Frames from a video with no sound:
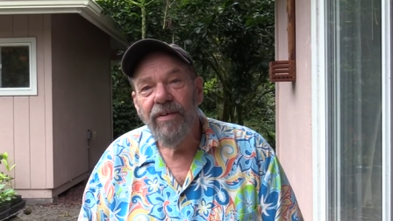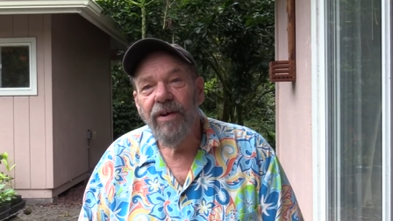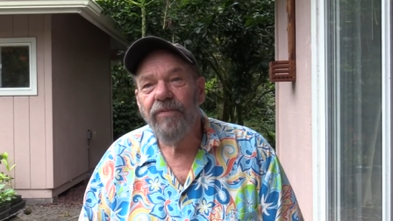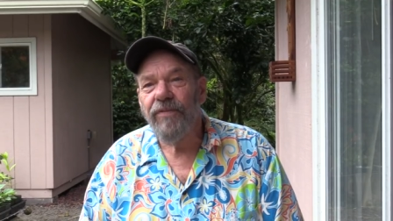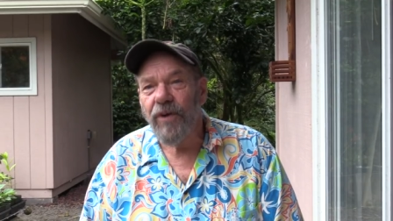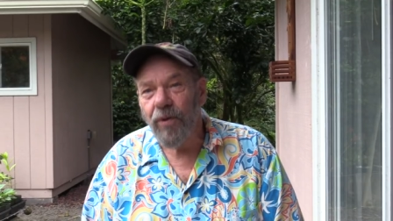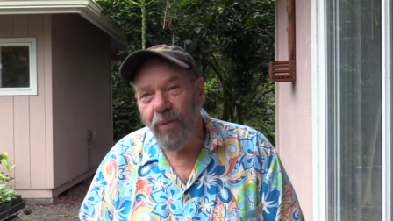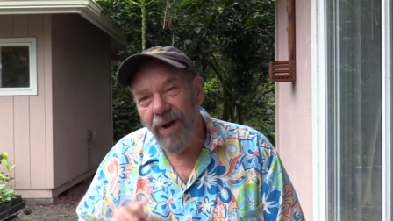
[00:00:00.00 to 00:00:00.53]
well,
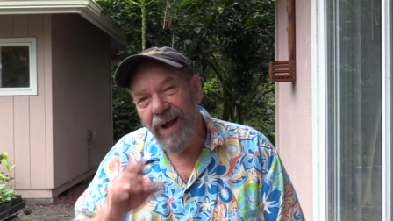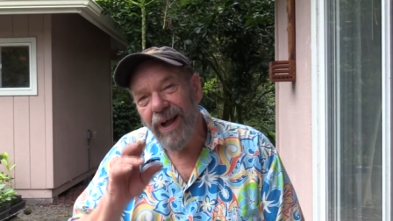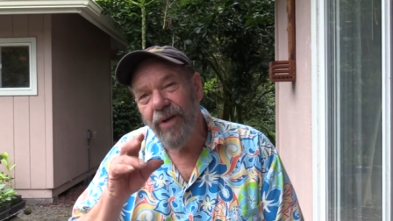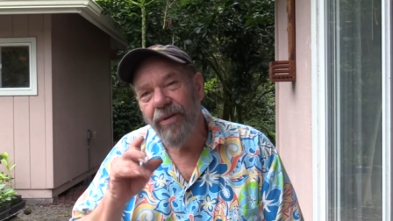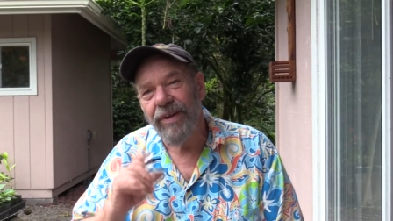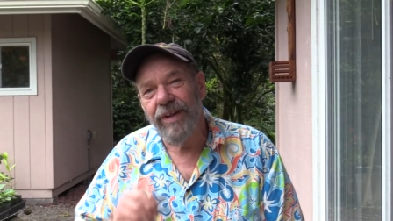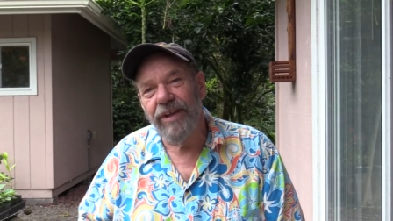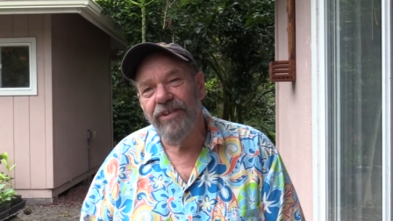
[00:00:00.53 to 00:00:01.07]
for a
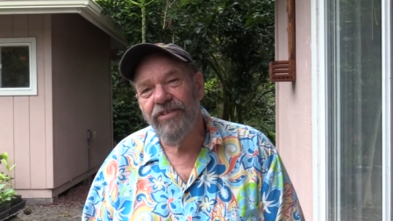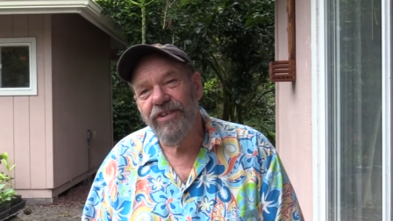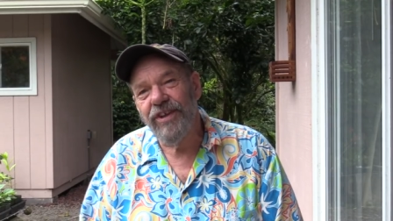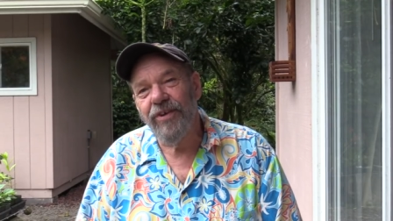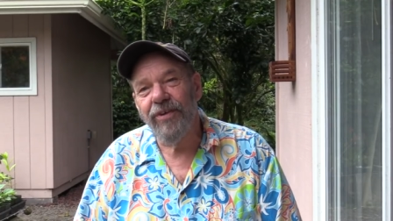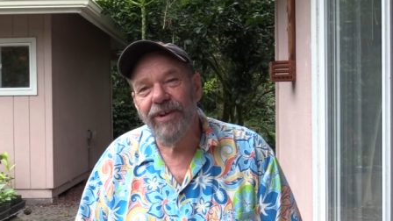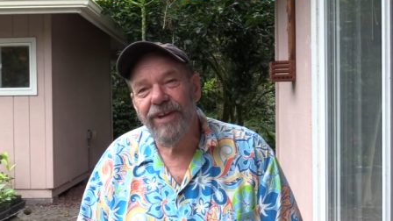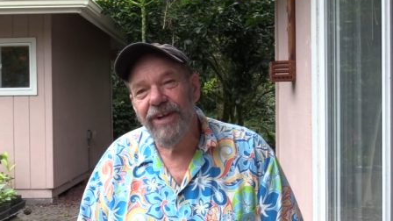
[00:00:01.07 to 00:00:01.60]
while at least,
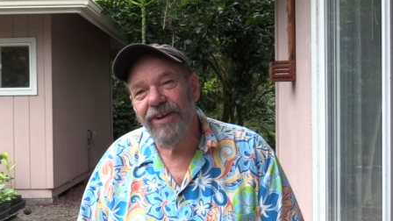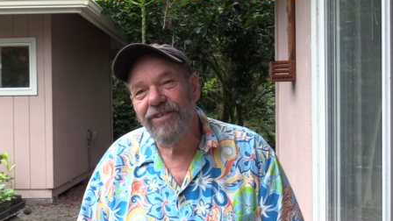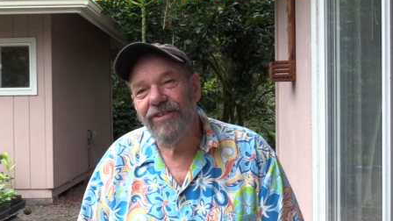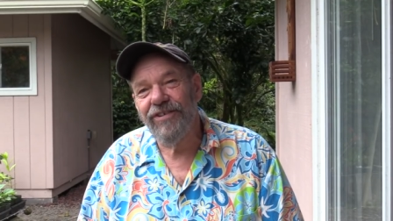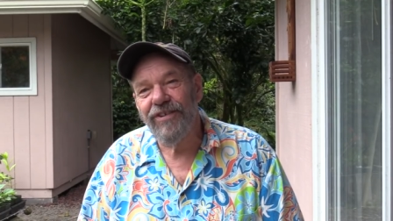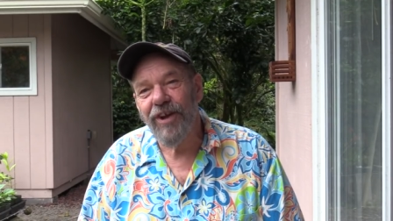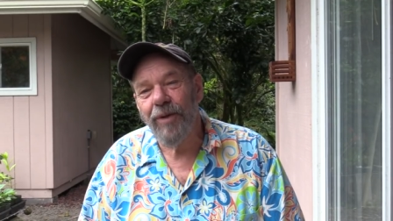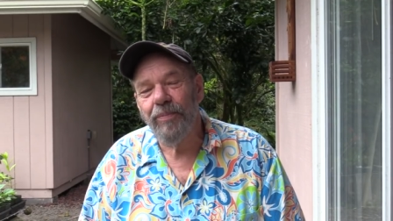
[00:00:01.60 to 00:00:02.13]
till it
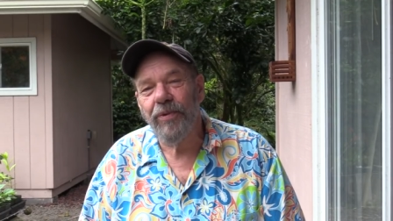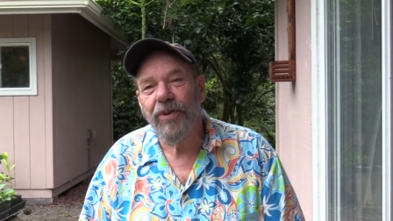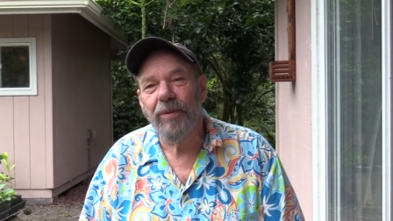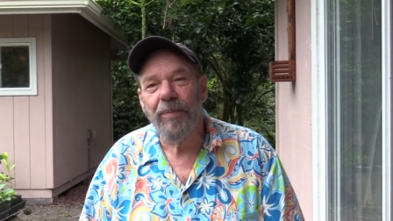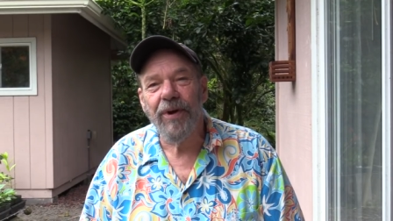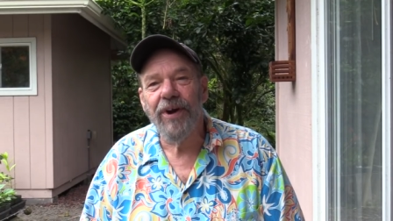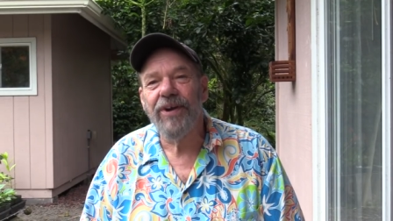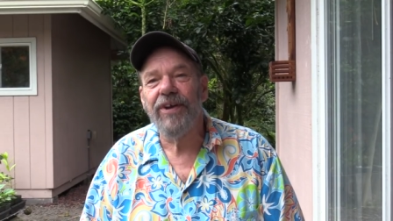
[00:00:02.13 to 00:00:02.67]
catches up with
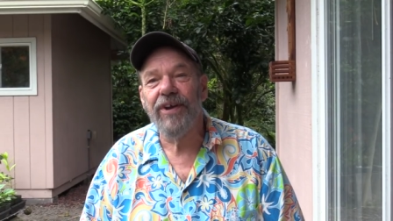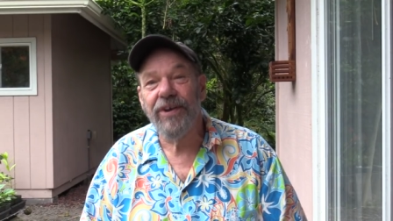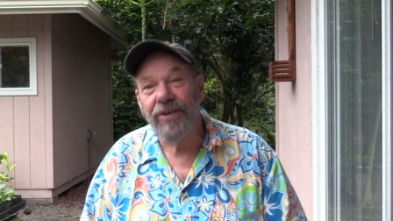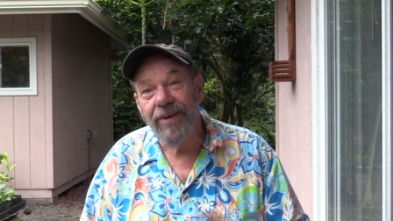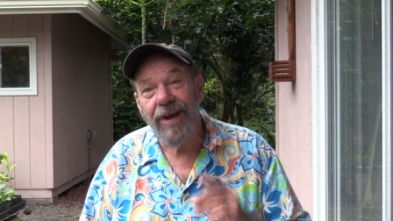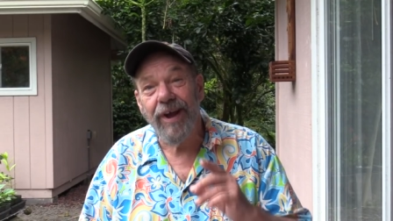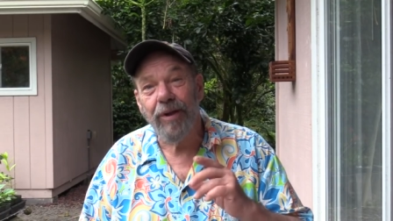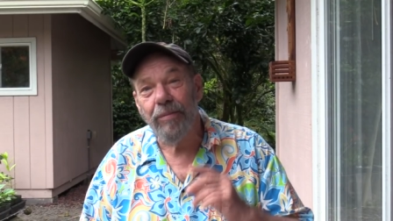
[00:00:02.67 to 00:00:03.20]
the market,
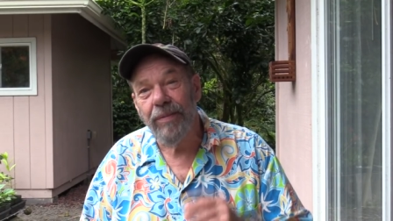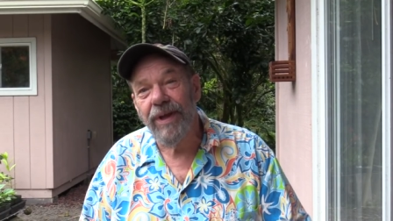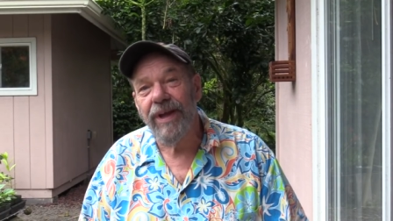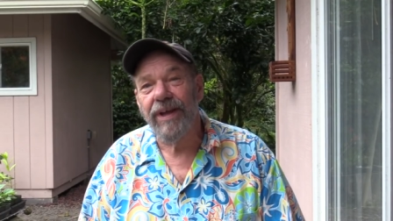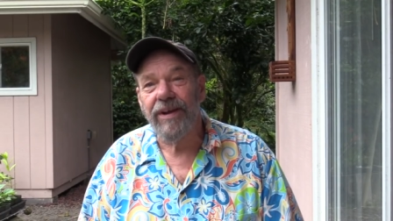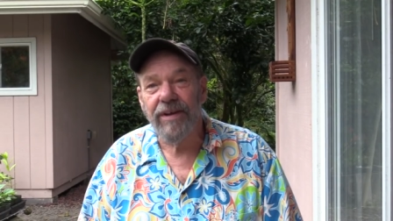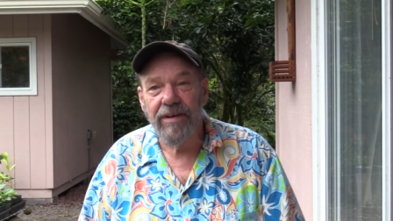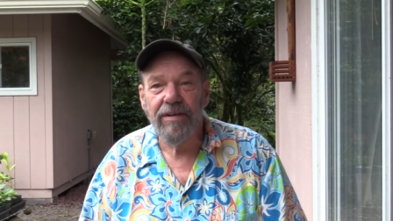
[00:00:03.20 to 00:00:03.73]
you got it
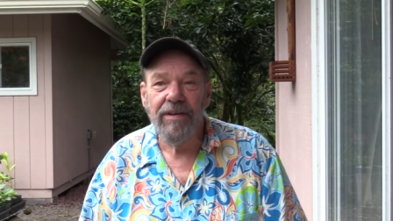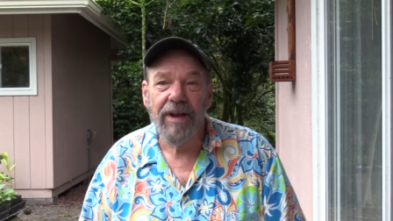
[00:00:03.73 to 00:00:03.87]
made.